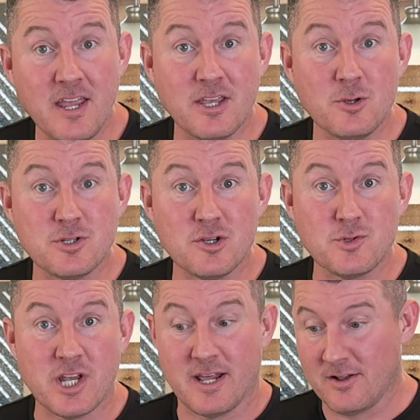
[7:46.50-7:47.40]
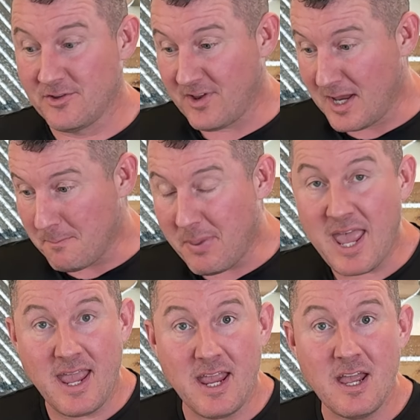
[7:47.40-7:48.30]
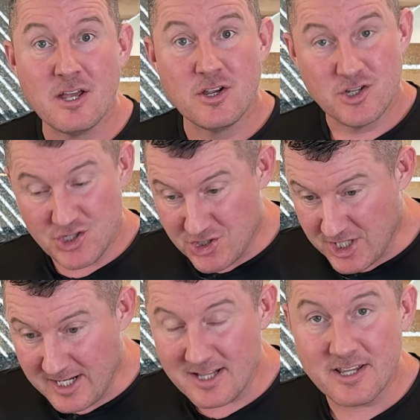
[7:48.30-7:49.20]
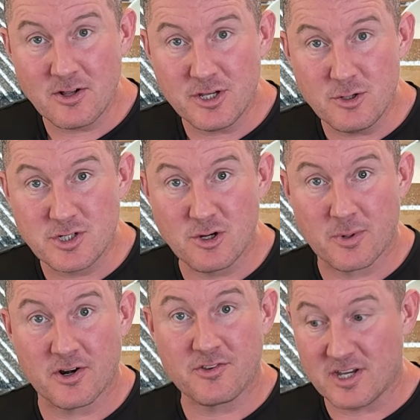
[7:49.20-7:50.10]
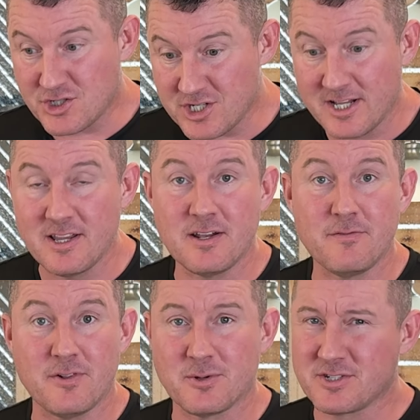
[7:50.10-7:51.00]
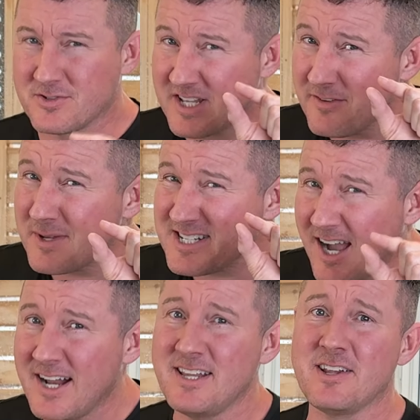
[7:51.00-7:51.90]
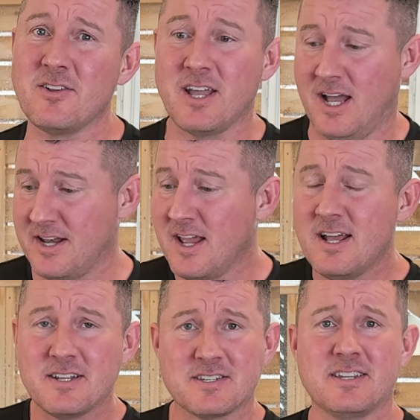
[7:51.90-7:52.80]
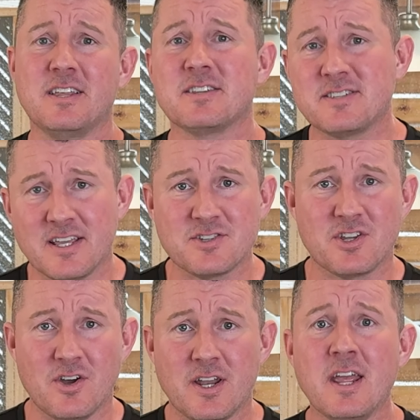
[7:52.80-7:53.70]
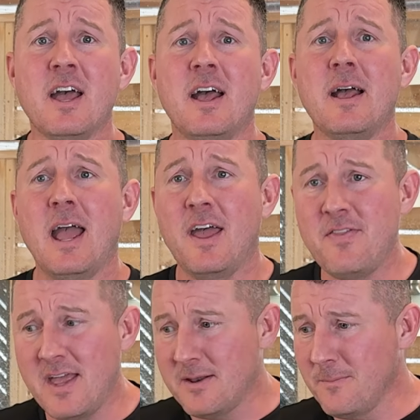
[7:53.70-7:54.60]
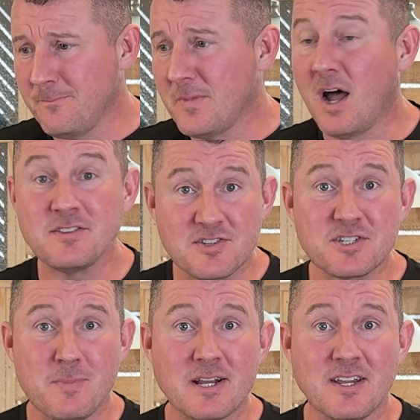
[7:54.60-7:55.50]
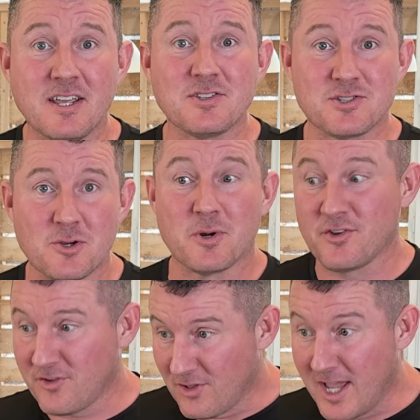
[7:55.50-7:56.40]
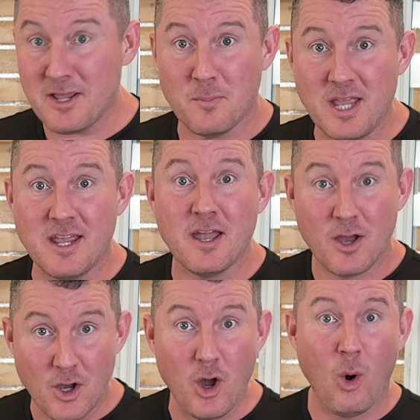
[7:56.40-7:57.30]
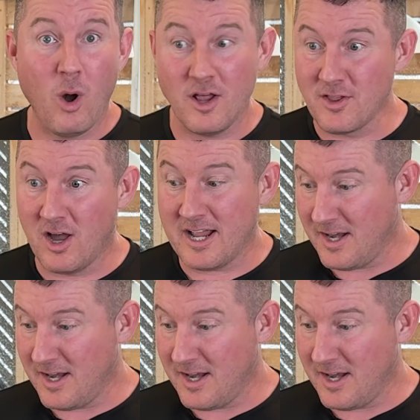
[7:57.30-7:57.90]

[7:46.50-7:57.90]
YouTube channels and pay shitty little YouTubers and shitty little influencers, give them a tiny little cut to say this thing is good. And then unsuspecting consumers like me go online